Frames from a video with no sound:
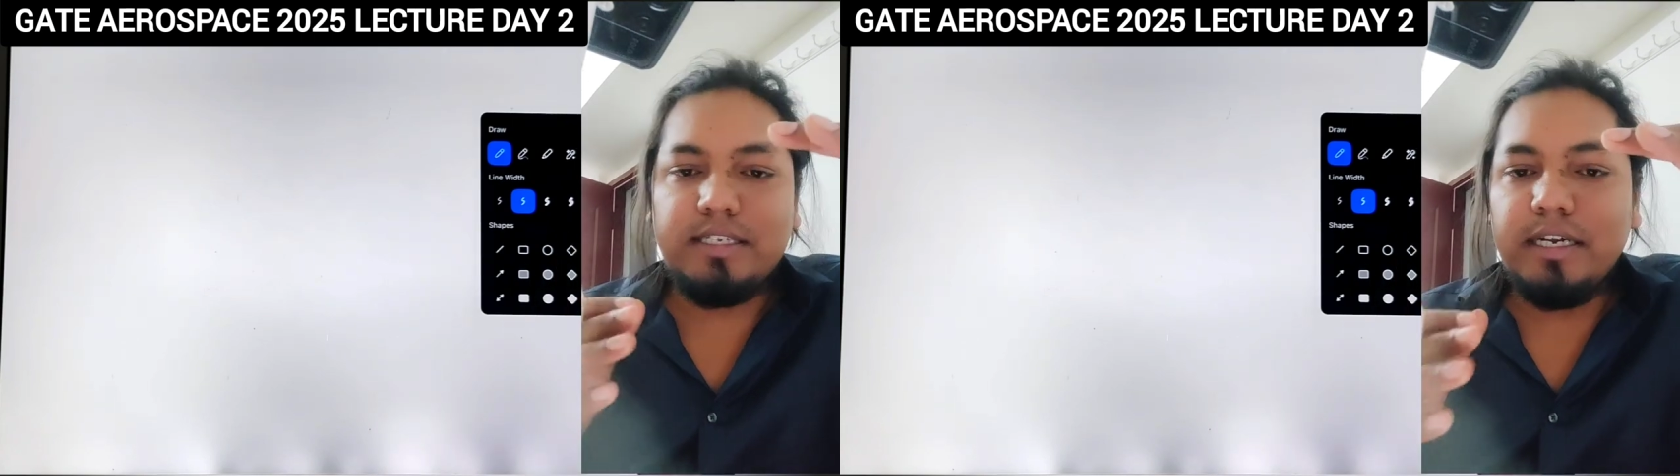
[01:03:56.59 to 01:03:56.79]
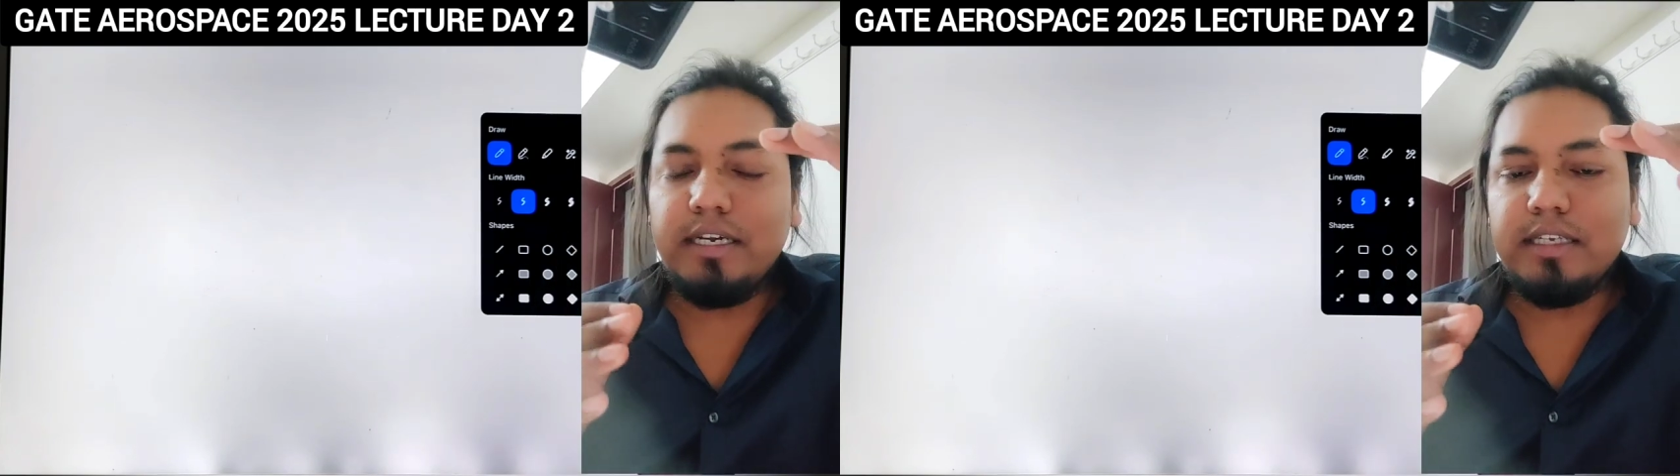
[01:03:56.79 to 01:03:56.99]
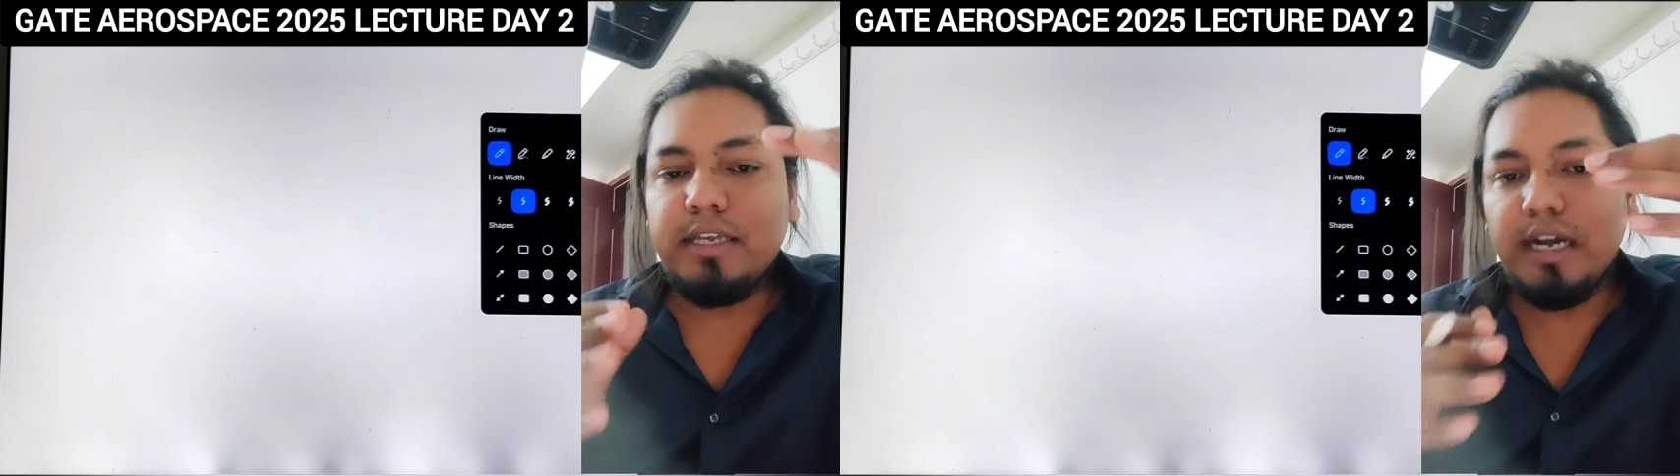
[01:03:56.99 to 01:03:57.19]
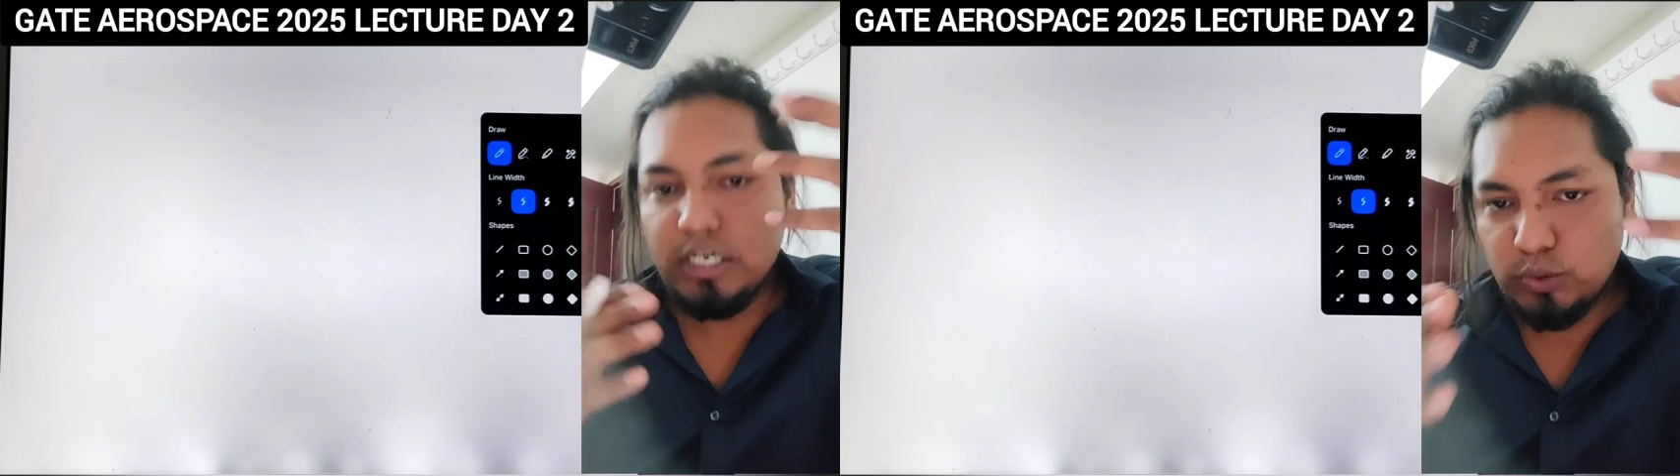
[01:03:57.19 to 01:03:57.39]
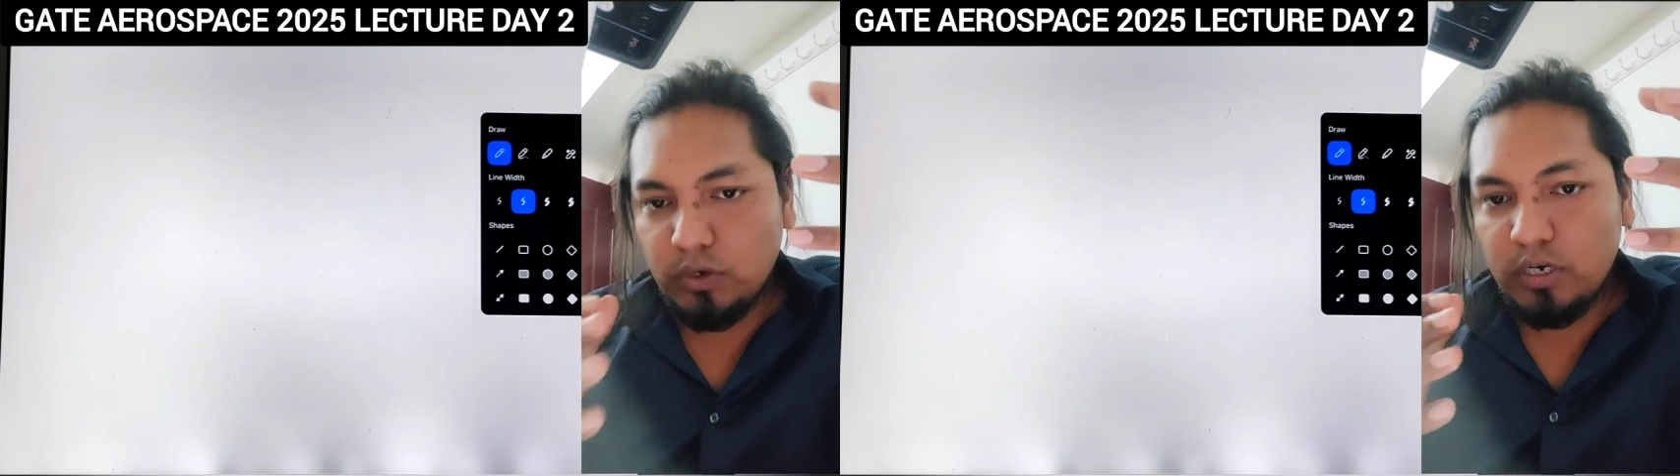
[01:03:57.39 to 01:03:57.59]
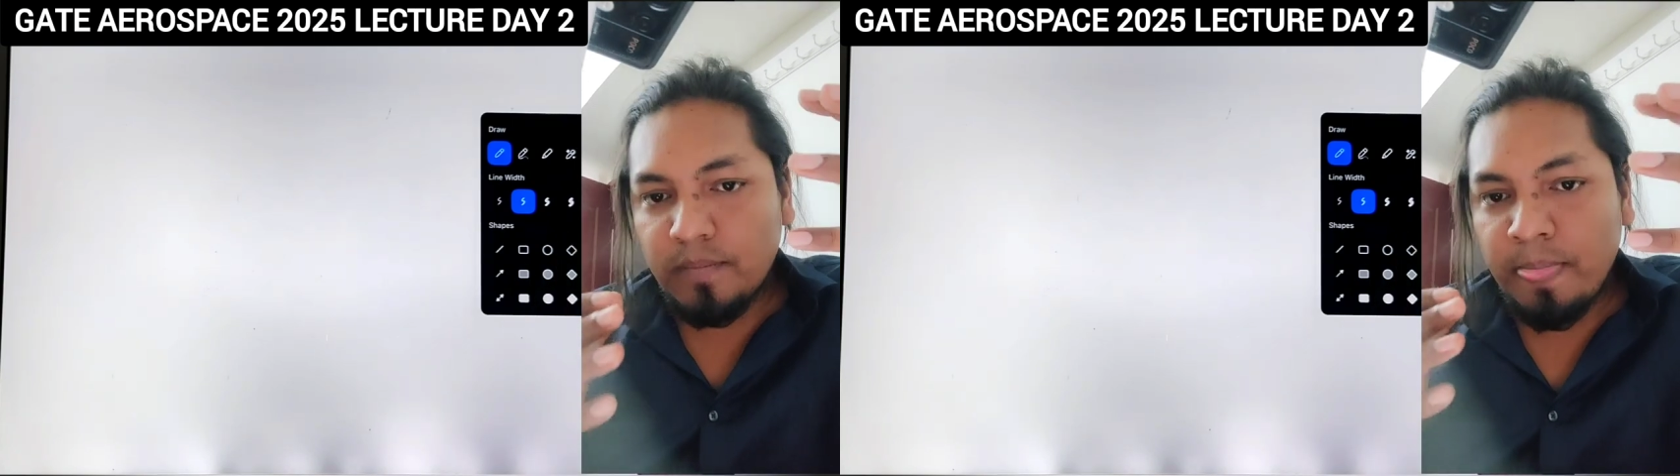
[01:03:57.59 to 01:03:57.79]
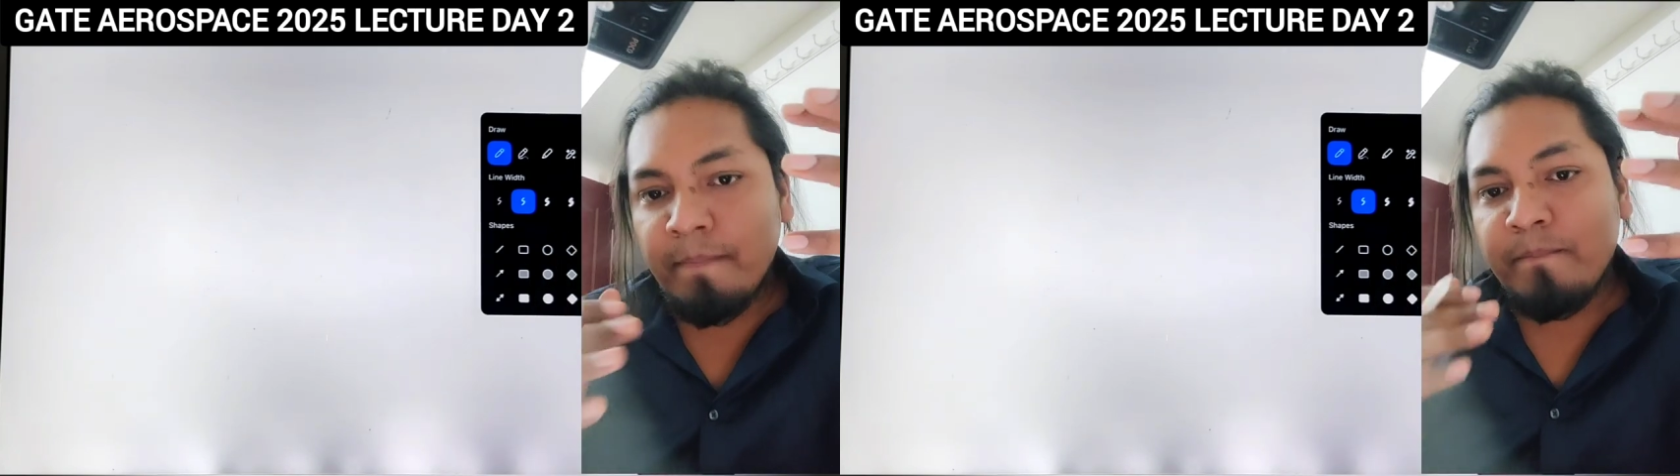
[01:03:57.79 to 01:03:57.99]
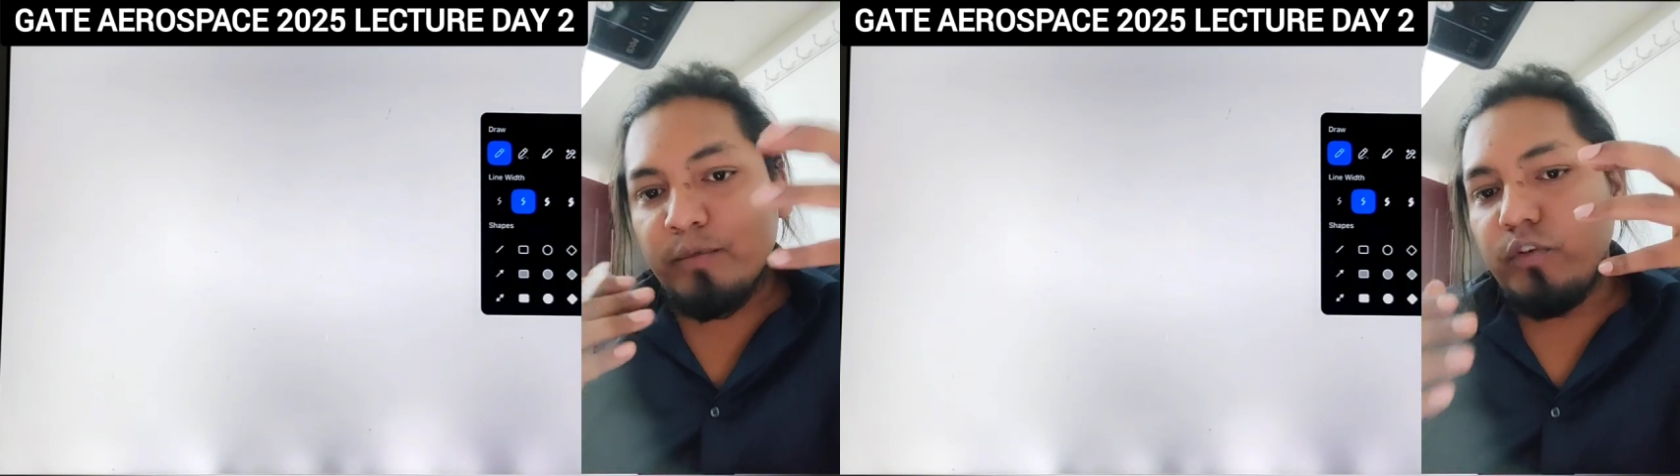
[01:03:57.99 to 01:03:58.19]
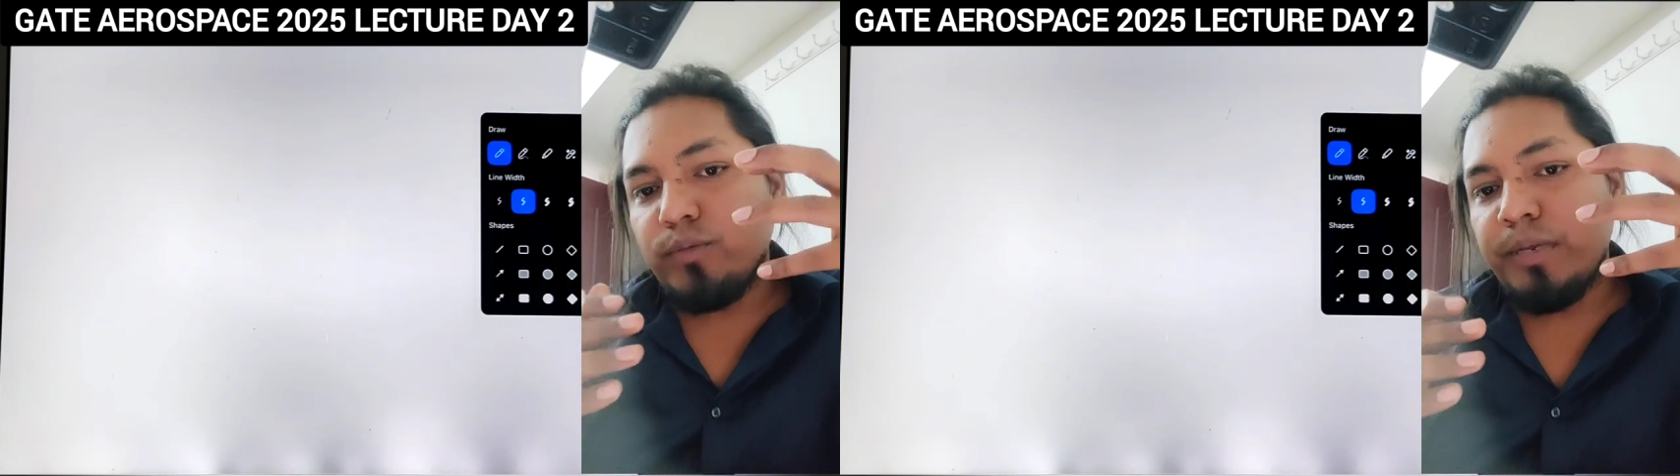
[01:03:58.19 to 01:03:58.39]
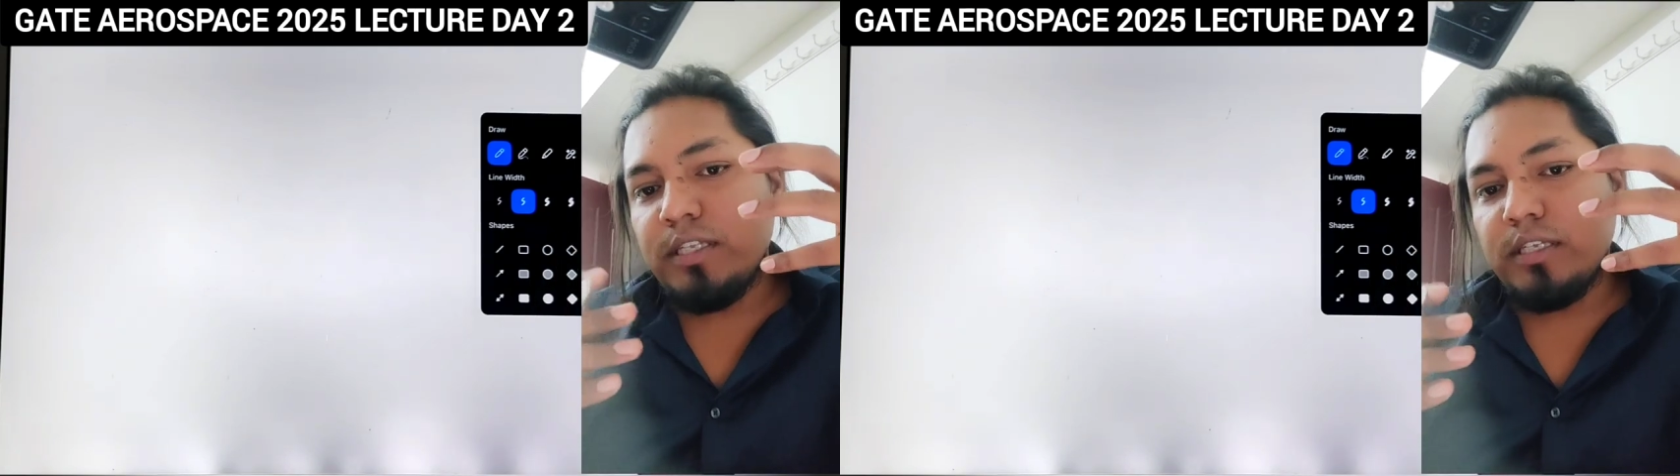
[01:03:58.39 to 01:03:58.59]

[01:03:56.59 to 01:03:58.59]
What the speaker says: English word, which means